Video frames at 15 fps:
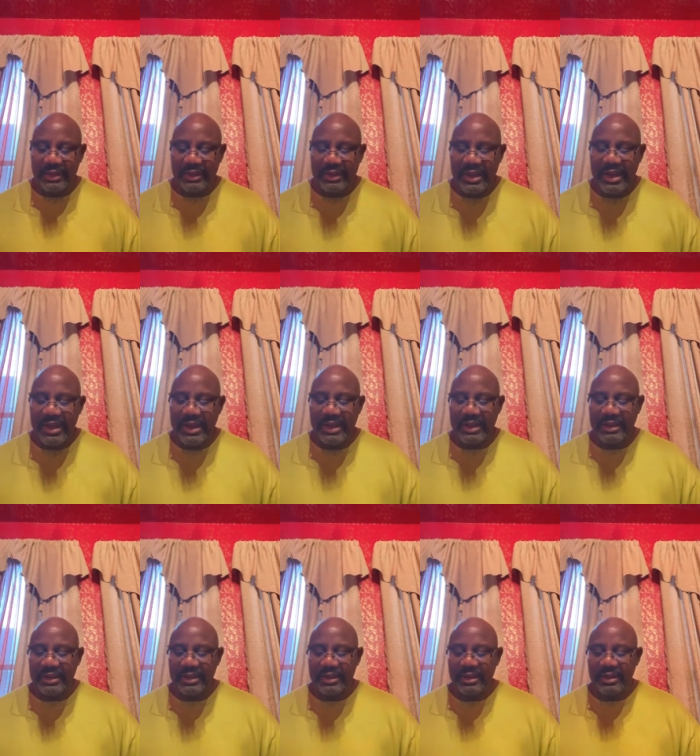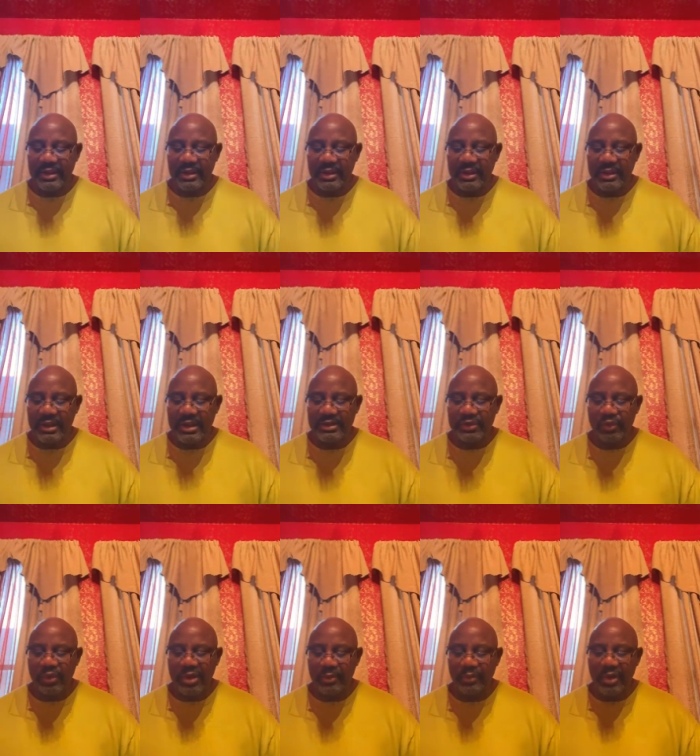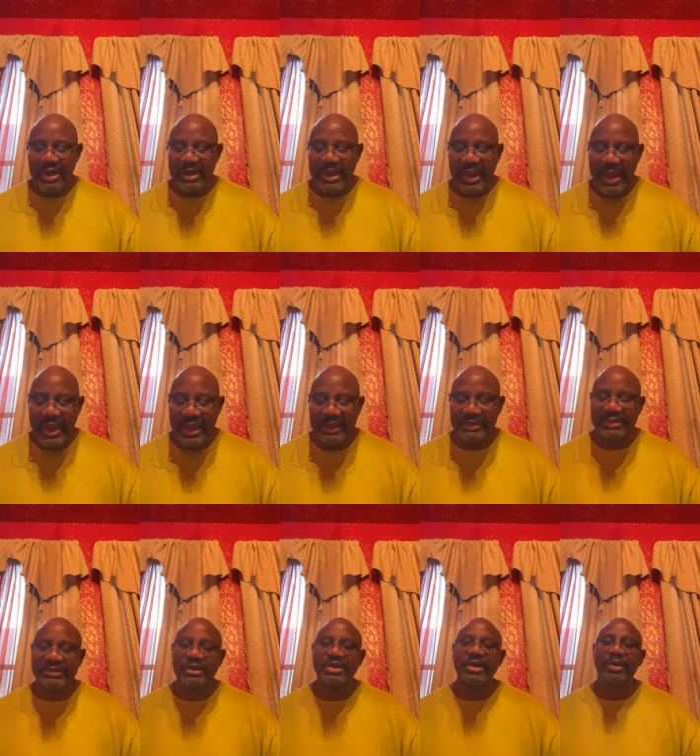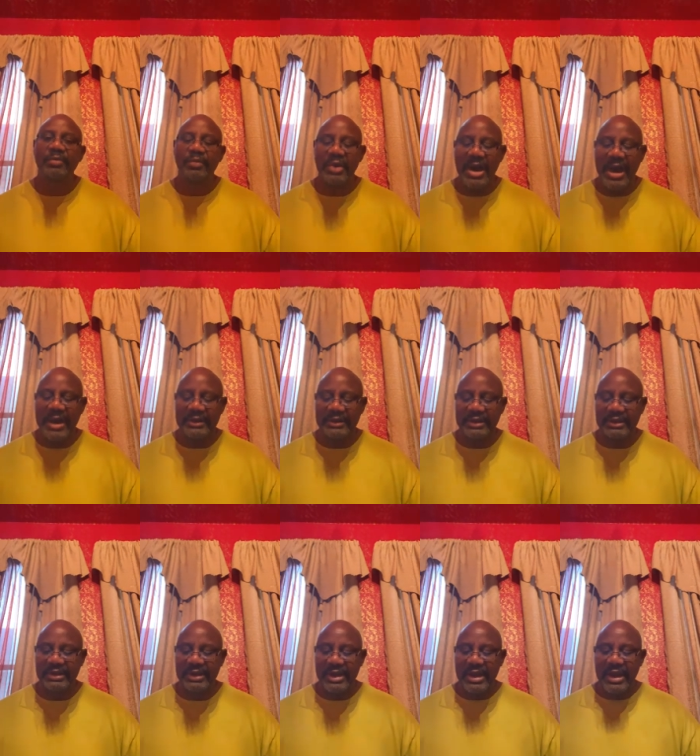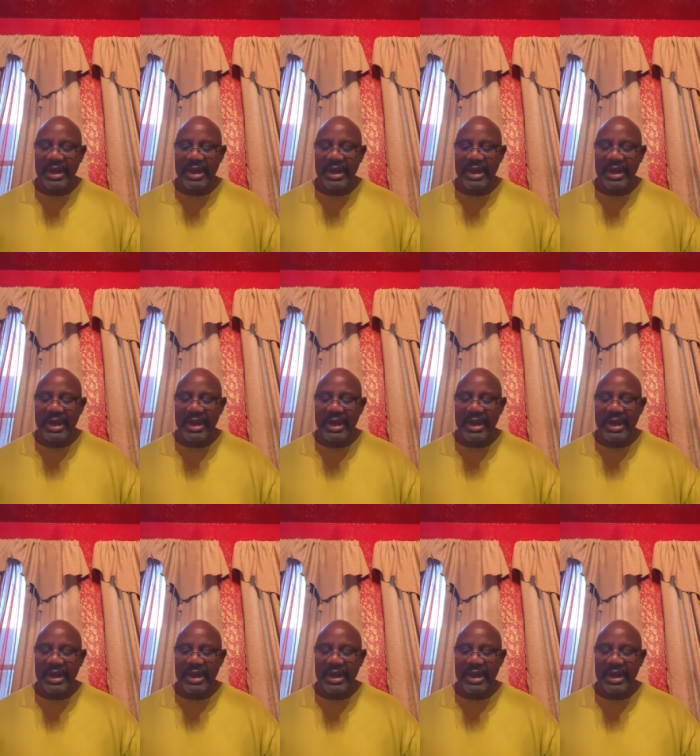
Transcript: Then this will bring health to your body